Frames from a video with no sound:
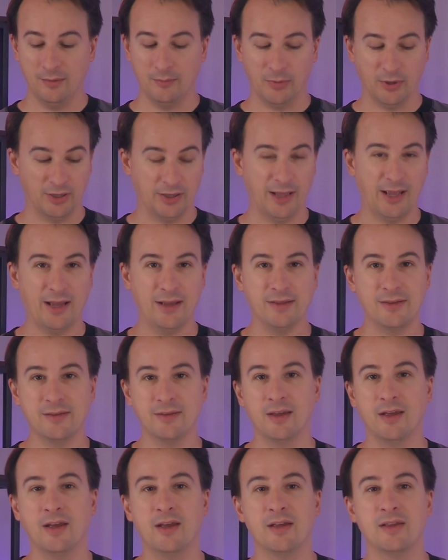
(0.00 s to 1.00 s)
But
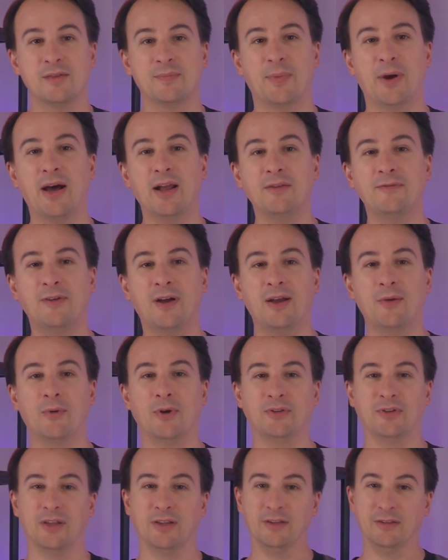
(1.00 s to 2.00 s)
alas, Spotify
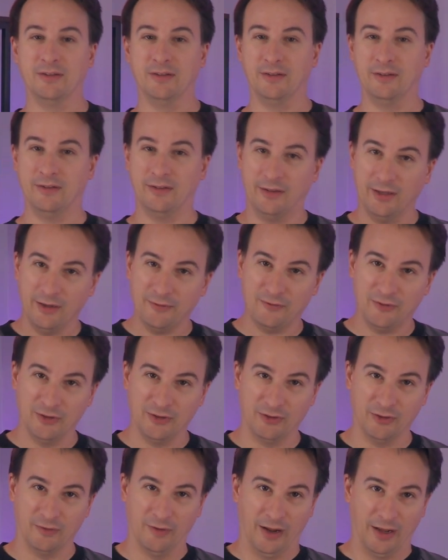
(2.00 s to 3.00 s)
went a
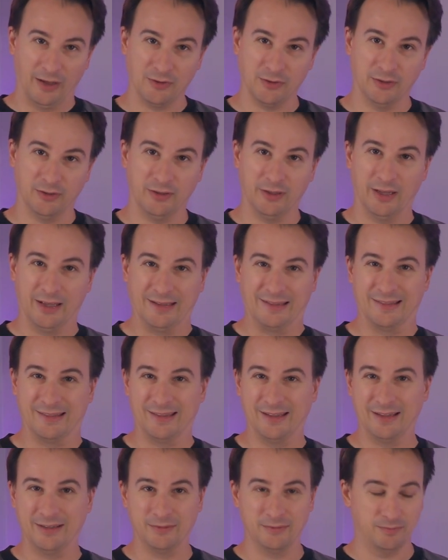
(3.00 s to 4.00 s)
different direction and
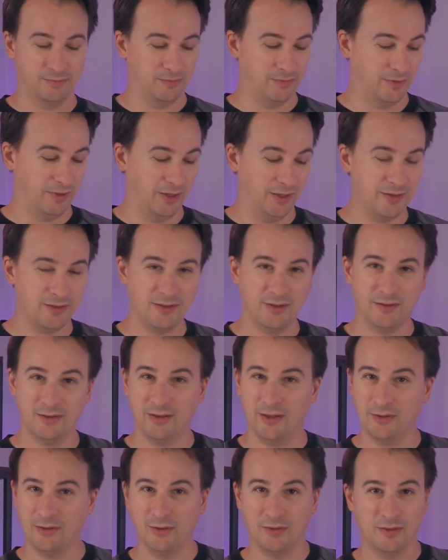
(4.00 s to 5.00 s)
then
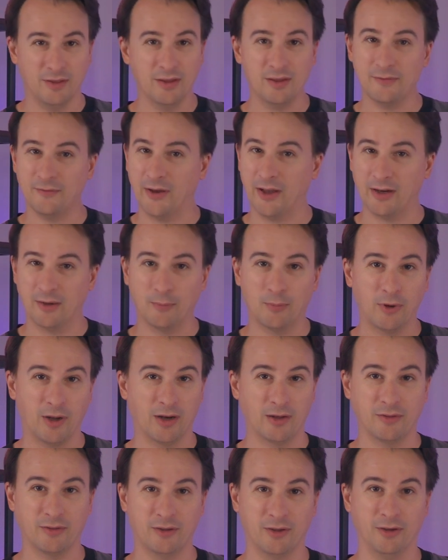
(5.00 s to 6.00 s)
discontinued this final
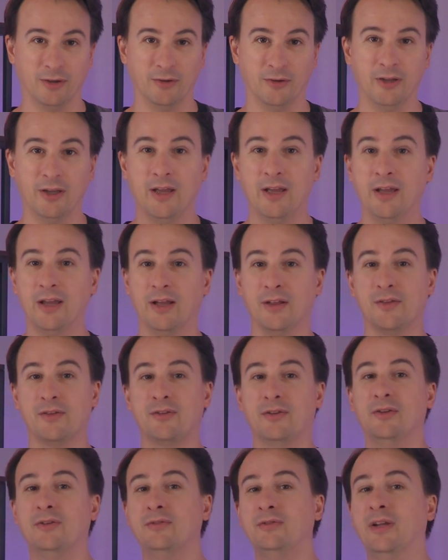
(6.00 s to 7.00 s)
product too. And
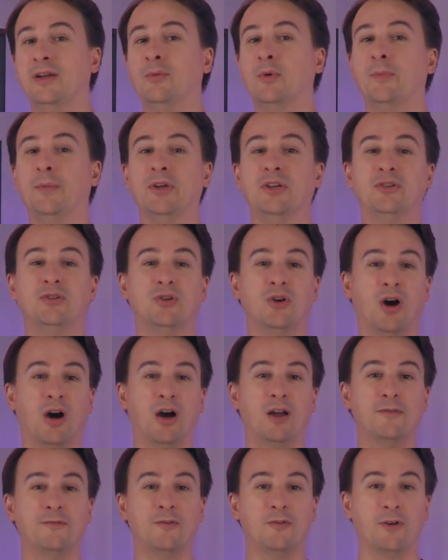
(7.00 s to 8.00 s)
soon it will be
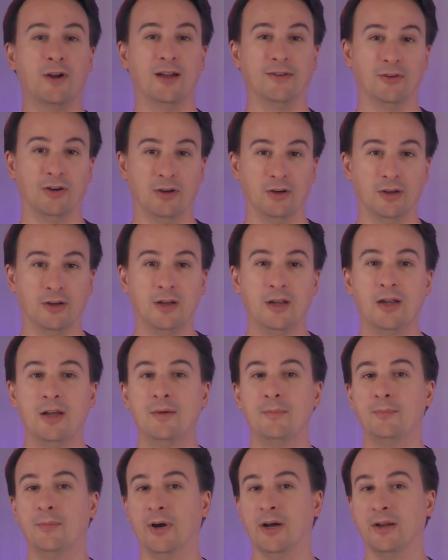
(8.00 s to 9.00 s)
gone forever.
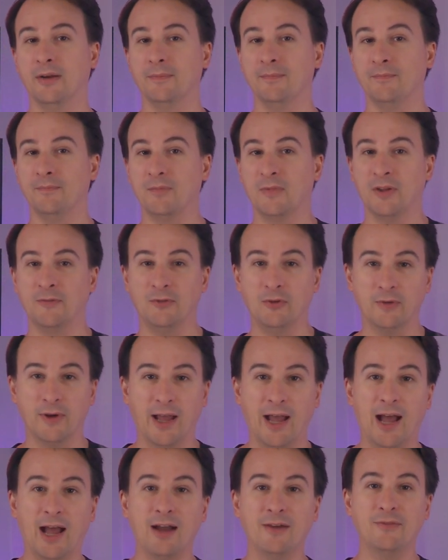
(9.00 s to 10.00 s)
But if you
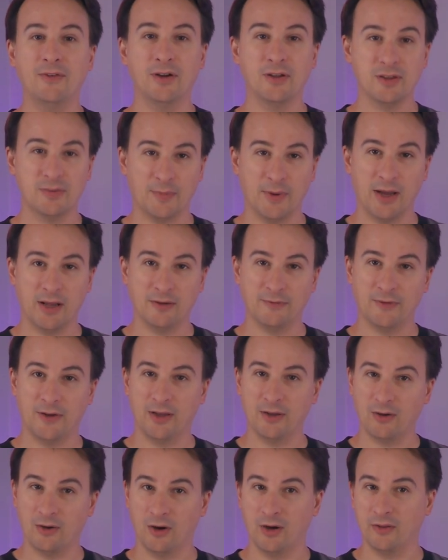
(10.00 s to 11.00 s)
have a
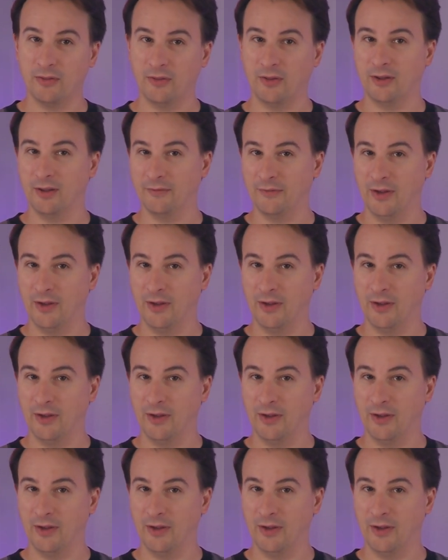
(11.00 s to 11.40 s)
Spotify Car Thing